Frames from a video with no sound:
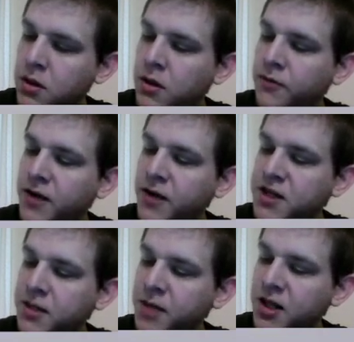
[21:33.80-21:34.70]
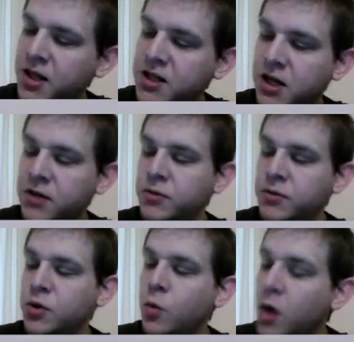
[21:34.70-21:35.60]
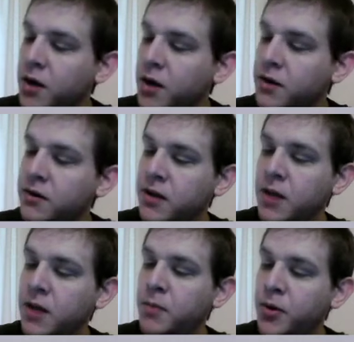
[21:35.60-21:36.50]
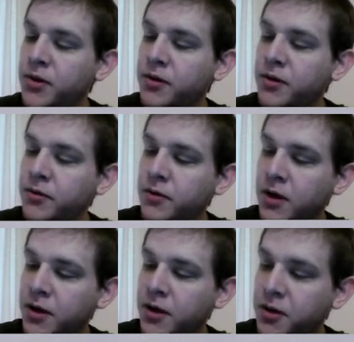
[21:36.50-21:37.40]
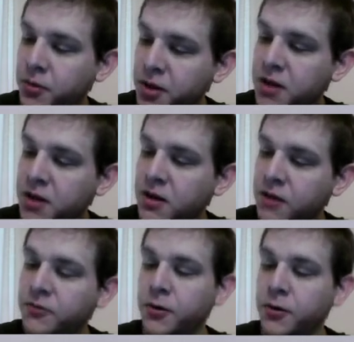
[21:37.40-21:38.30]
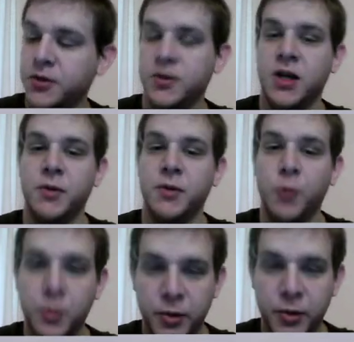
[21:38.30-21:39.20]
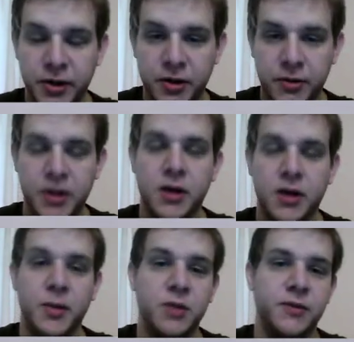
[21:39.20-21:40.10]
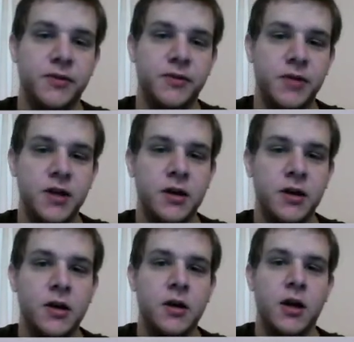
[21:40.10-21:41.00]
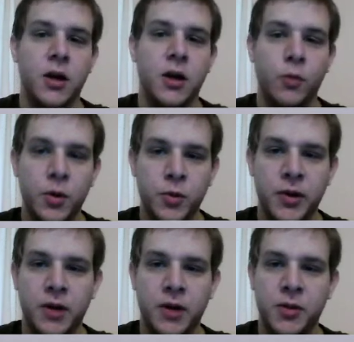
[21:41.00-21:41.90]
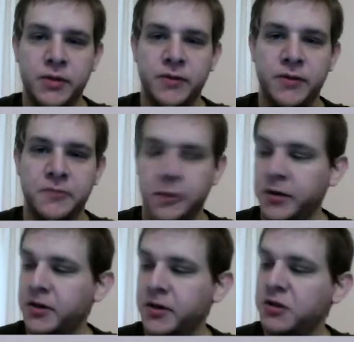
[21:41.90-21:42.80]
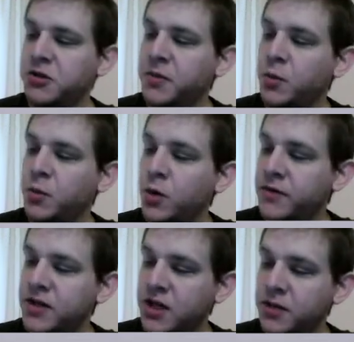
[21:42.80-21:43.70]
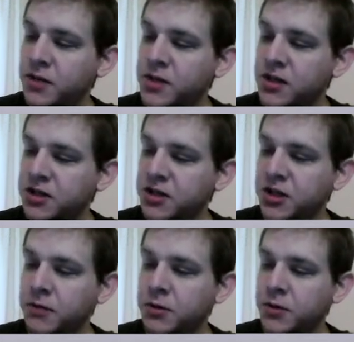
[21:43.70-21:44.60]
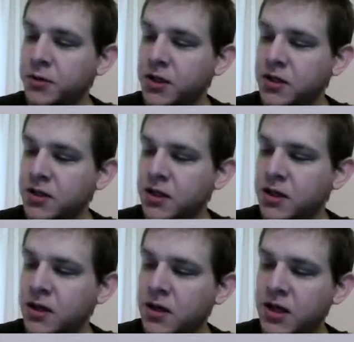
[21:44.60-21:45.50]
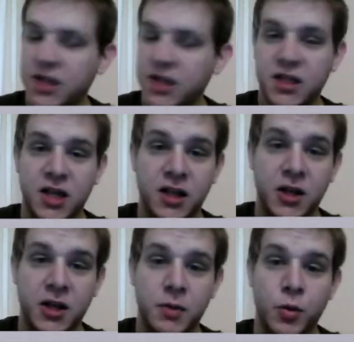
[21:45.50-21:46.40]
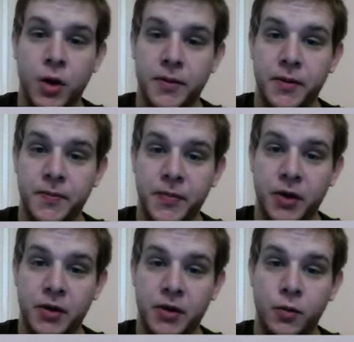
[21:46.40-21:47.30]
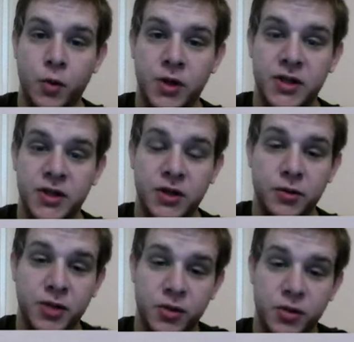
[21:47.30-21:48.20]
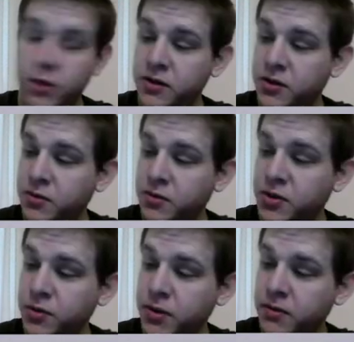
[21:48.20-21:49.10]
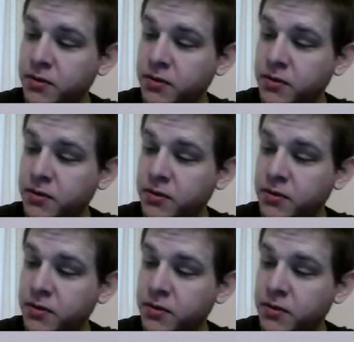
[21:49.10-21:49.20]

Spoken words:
find something that's congruent to 1 in both 3 and 4. So it's got to be 1 more than 3, a multiple of 3, and 1 more than a multiple of 4. And it should be one of these elements. Let's check which one it is. And that's exactly going to be 1. Right? 1 is 0 plus 1, 0 plus 1.